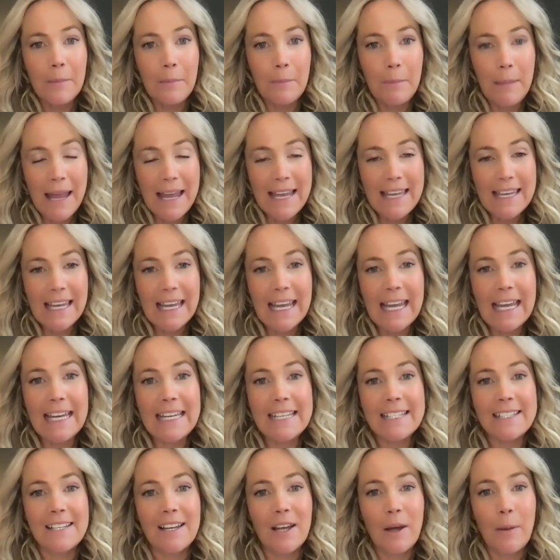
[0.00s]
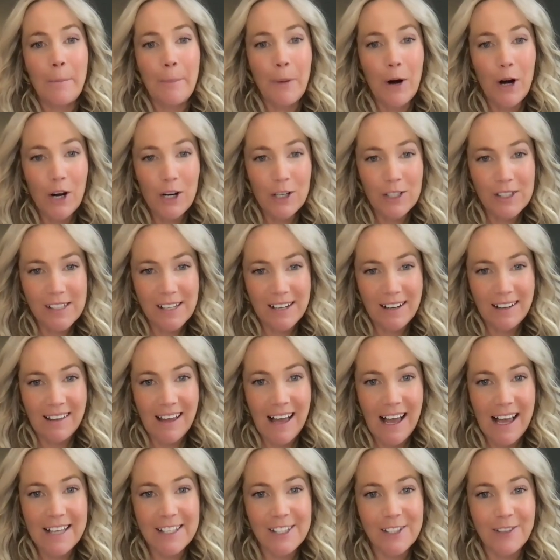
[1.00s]
making it
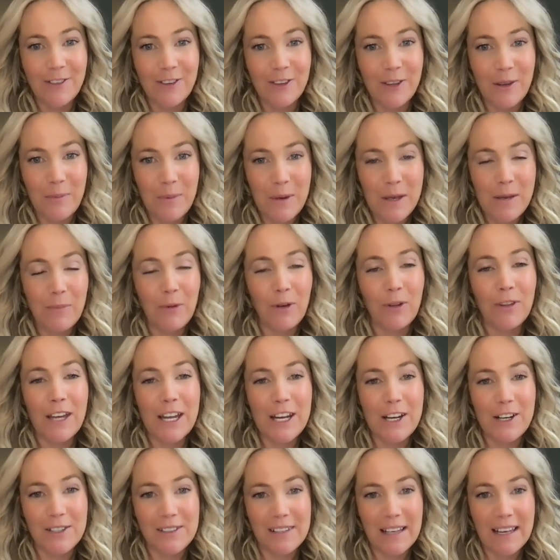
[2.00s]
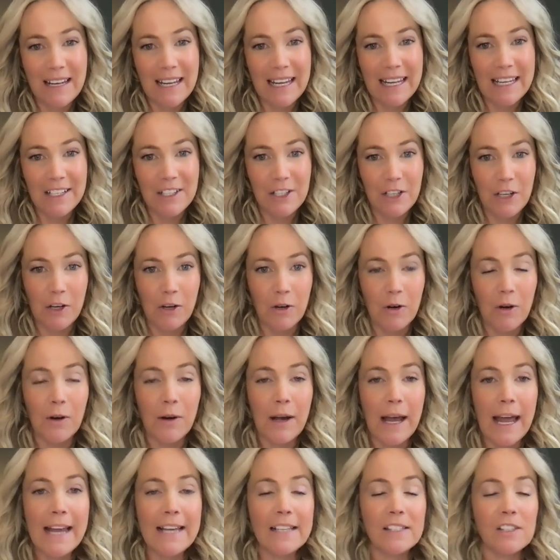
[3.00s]
personalized for the people that you're sending it to.
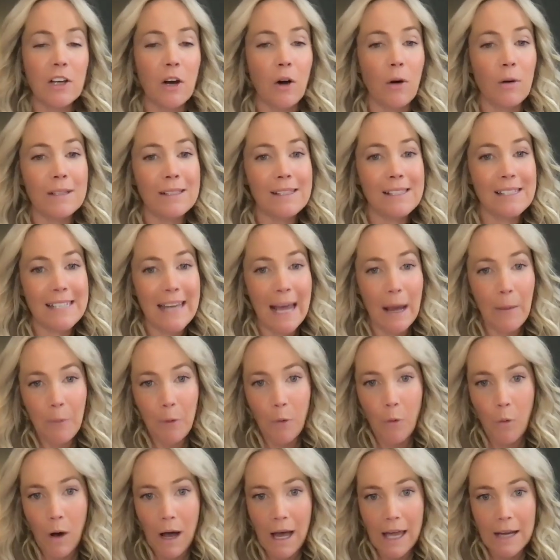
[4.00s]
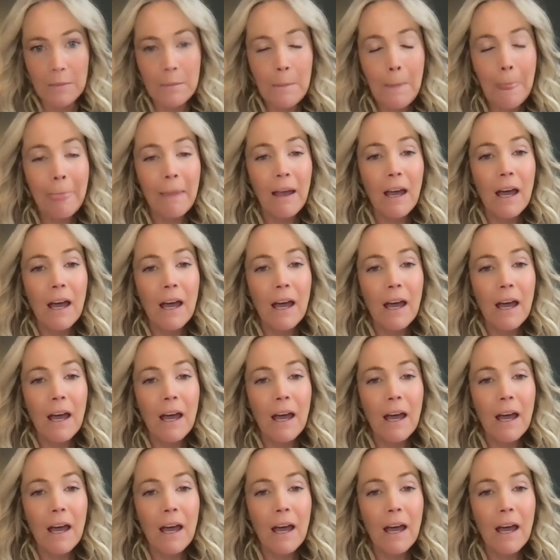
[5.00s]
Okay. So, step one,